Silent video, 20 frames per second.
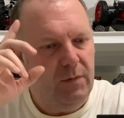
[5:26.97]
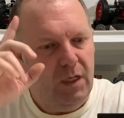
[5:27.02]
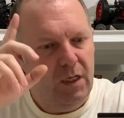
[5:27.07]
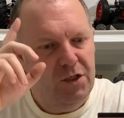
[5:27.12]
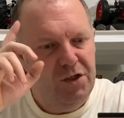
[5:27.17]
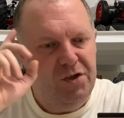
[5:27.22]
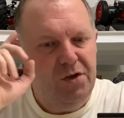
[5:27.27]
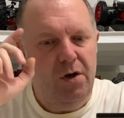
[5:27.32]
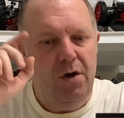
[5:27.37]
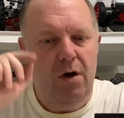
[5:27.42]

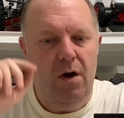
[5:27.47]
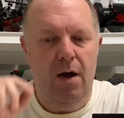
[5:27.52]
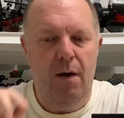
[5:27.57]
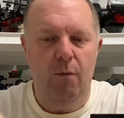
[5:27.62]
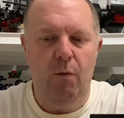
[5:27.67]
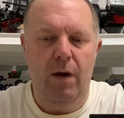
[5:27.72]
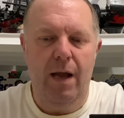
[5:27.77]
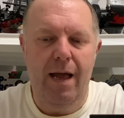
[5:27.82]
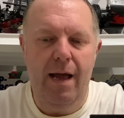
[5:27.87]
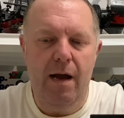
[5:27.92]
So
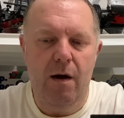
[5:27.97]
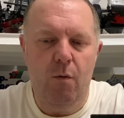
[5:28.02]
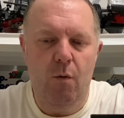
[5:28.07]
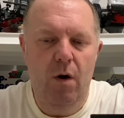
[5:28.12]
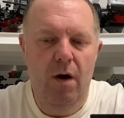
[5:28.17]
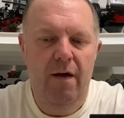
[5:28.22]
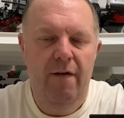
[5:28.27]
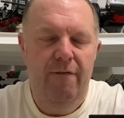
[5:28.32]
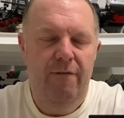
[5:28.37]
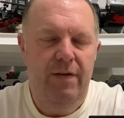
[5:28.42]
now
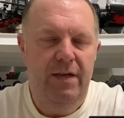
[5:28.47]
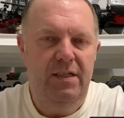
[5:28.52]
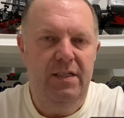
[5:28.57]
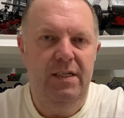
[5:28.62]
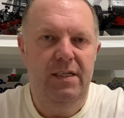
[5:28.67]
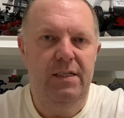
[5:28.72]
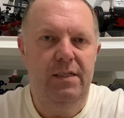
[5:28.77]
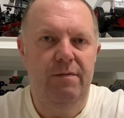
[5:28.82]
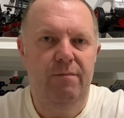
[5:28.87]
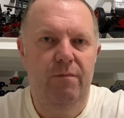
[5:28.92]
this
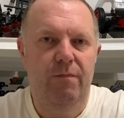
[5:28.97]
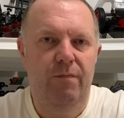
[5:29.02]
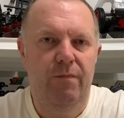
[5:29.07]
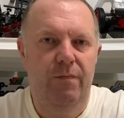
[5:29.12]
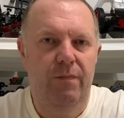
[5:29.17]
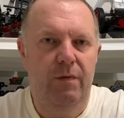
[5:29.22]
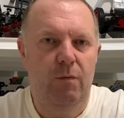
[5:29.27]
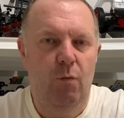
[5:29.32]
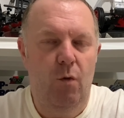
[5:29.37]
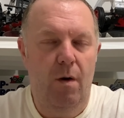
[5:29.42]
is
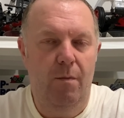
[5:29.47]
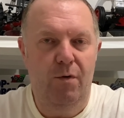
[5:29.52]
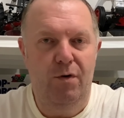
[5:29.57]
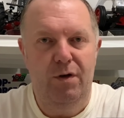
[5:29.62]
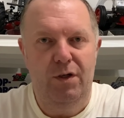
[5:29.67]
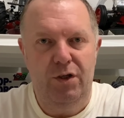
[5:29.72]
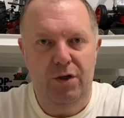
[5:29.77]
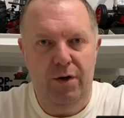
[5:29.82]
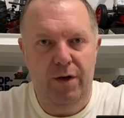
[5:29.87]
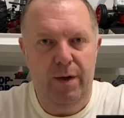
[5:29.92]
what I'm going to
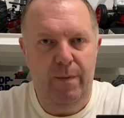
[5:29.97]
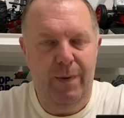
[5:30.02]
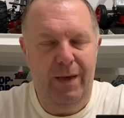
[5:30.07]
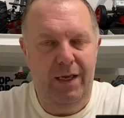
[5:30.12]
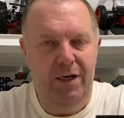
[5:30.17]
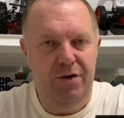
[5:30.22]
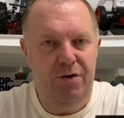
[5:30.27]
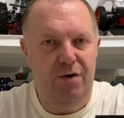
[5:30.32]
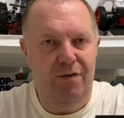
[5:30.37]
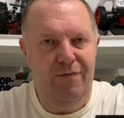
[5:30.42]
show you a
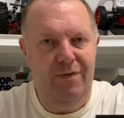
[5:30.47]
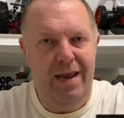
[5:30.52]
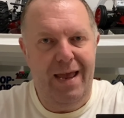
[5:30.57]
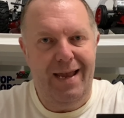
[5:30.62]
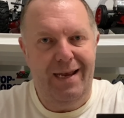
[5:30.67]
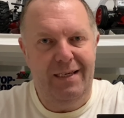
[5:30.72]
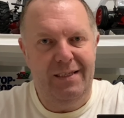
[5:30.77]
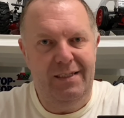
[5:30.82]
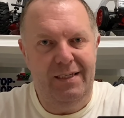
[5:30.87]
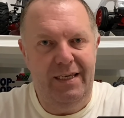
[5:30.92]
picture of
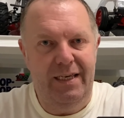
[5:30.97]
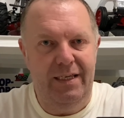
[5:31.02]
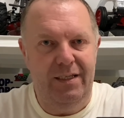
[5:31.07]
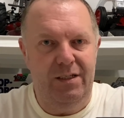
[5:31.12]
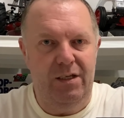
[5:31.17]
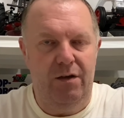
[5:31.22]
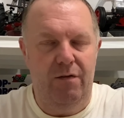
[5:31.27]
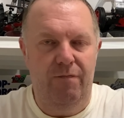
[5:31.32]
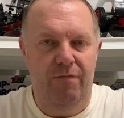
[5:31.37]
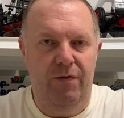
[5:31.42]
next,
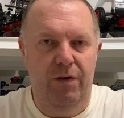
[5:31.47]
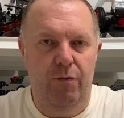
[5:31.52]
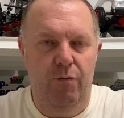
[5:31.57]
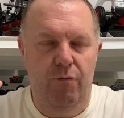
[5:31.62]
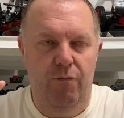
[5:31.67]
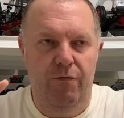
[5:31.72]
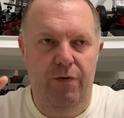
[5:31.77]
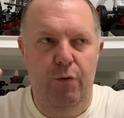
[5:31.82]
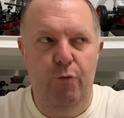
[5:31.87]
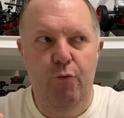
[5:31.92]
is
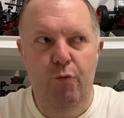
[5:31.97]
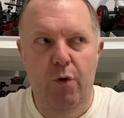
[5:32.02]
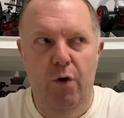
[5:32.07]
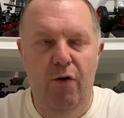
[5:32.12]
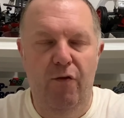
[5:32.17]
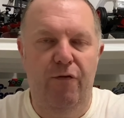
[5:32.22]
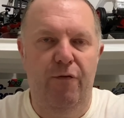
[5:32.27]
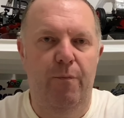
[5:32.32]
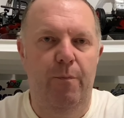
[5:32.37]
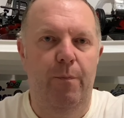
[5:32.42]
the
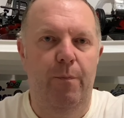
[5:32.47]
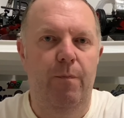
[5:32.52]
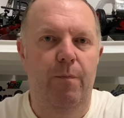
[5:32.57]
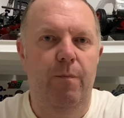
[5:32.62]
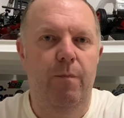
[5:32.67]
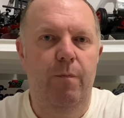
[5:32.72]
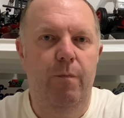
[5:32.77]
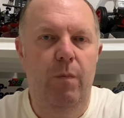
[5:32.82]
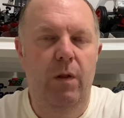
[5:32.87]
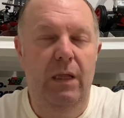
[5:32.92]
rough
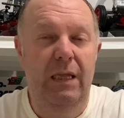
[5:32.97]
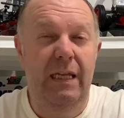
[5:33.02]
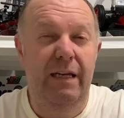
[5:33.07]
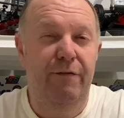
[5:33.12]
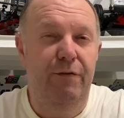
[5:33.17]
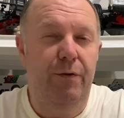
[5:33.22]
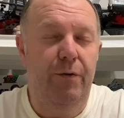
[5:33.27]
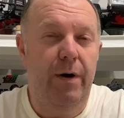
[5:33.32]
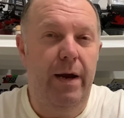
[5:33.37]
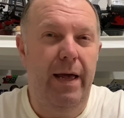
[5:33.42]

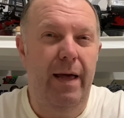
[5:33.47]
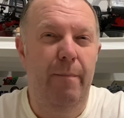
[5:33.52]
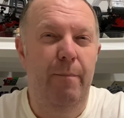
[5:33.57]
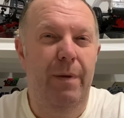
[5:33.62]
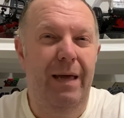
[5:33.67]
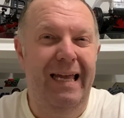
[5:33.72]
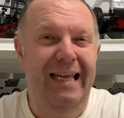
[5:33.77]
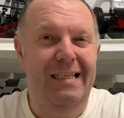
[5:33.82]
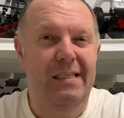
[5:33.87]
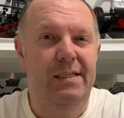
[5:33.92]
livery and
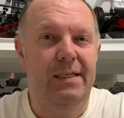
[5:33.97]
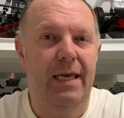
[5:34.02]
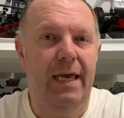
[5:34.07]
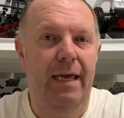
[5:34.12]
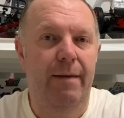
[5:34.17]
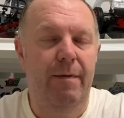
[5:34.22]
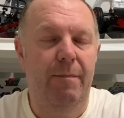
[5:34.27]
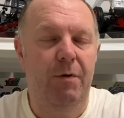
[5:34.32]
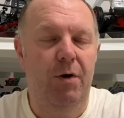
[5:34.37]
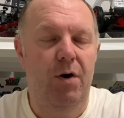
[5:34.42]
paint
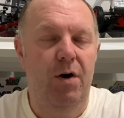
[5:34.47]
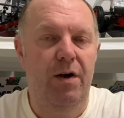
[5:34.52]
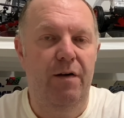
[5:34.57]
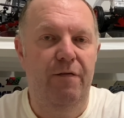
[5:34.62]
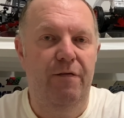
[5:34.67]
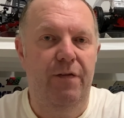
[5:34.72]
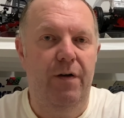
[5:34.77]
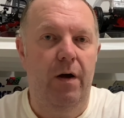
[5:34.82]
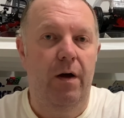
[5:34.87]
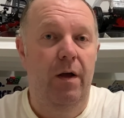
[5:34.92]
scheme I'm going
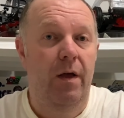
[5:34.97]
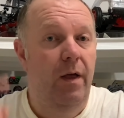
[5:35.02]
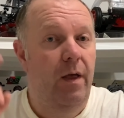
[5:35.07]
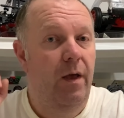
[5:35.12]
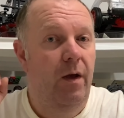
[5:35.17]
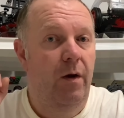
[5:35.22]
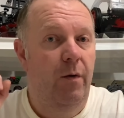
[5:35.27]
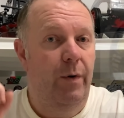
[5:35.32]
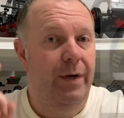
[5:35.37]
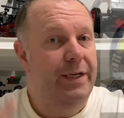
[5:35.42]
for,
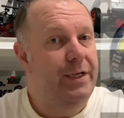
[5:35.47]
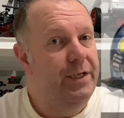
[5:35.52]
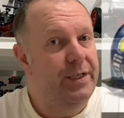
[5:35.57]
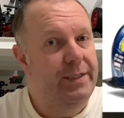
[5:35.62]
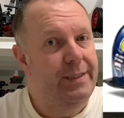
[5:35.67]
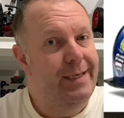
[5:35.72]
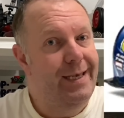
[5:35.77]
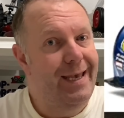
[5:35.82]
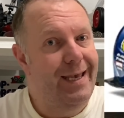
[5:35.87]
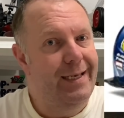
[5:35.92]
which
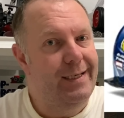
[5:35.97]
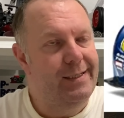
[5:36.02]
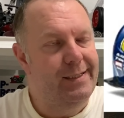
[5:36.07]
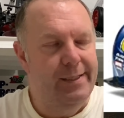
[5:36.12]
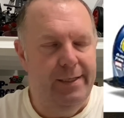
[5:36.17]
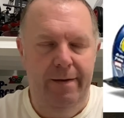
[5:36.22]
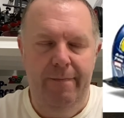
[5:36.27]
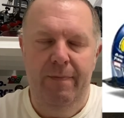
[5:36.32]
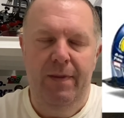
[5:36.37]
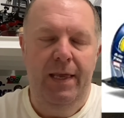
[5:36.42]
is this.
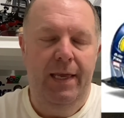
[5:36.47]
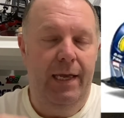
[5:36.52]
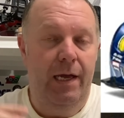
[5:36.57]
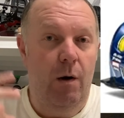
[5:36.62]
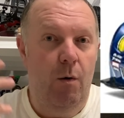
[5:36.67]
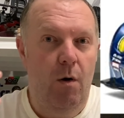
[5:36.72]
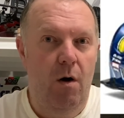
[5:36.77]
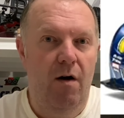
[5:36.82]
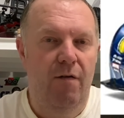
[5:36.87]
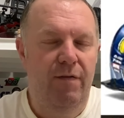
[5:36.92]

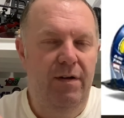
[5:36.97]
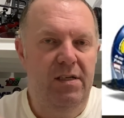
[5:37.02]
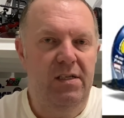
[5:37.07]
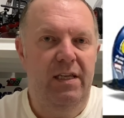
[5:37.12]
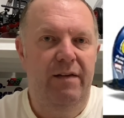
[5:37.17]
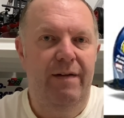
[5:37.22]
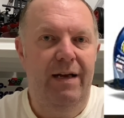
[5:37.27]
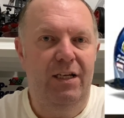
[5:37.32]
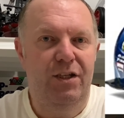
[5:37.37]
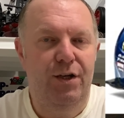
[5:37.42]
Now obviously
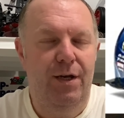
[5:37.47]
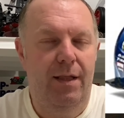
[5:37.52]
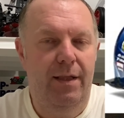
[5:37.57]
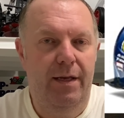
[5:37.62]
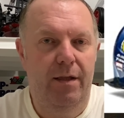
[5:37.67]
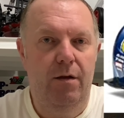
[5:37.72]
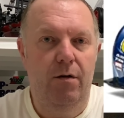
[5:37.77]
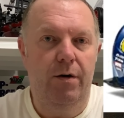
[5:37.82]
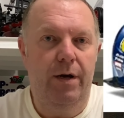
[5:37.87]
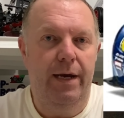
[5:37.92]
that shell you're
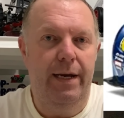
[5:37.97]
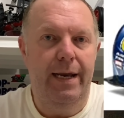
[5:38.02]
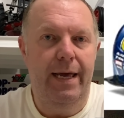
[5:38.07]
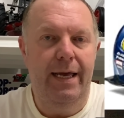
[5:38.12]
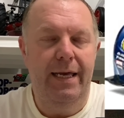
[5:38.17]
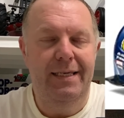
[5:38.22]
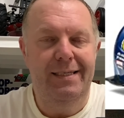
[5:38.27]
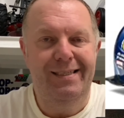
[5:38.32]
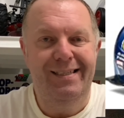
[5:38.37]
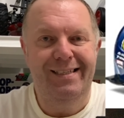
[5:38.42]
looking at
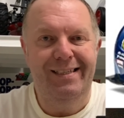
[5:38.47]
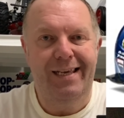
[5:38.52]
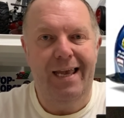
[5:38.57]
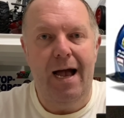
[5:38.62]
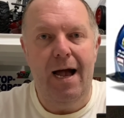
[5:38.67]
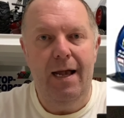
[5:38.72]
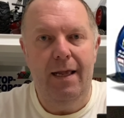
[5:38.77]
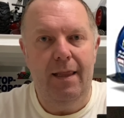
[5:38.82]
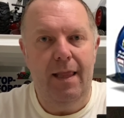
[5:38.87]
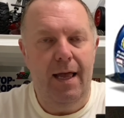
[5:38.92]
is the
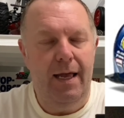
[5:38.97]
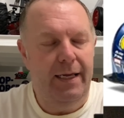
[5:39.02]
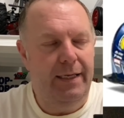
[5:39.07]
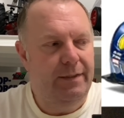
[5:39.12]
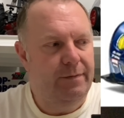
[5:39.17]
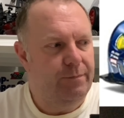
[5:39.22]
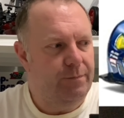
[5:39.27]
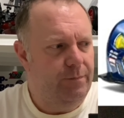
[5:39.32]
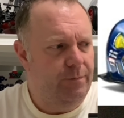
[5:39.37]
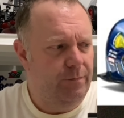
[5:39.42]

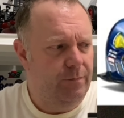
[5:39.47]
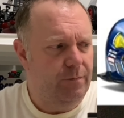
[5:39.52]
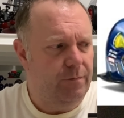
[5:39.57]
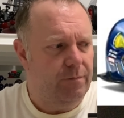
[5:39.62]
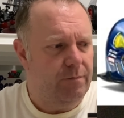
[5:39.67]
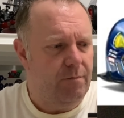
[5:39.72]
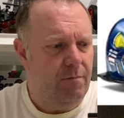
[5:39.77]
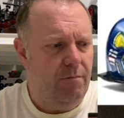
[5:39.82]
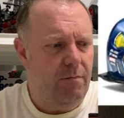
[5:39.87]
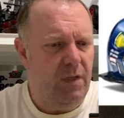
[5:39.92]
Skyline,
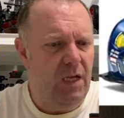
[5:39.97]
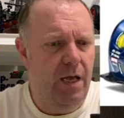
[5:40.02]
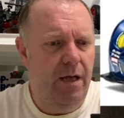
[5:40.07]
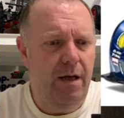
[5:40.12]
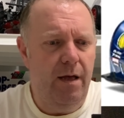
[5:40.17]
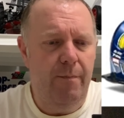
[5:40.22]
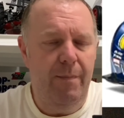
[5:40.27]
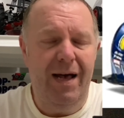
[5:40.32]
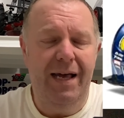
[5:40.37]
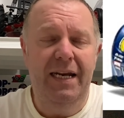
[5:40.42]

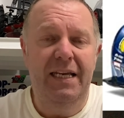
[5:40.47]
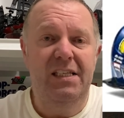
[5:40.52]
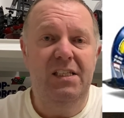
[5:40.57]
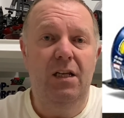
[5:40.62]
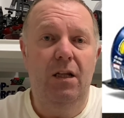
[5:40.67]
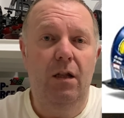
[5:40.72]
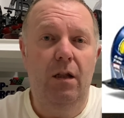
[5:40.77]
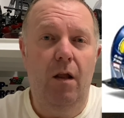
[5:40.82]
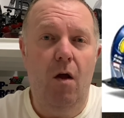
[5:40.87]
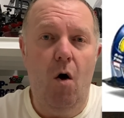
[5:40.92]
and it's a
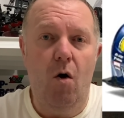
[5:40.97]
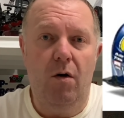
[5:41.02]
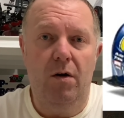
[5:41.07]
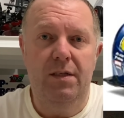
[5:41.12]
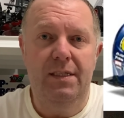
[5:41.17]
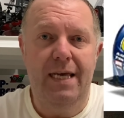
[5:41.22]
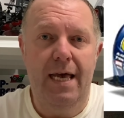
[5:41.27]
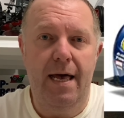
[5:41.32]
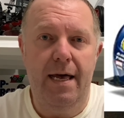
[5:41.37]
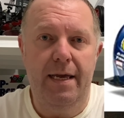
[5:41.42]

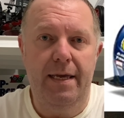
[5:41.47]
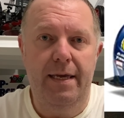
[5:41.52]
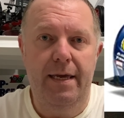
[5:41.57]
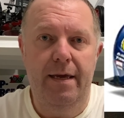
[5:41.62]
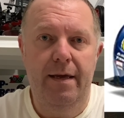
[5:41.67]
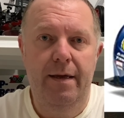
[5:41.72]
Loctite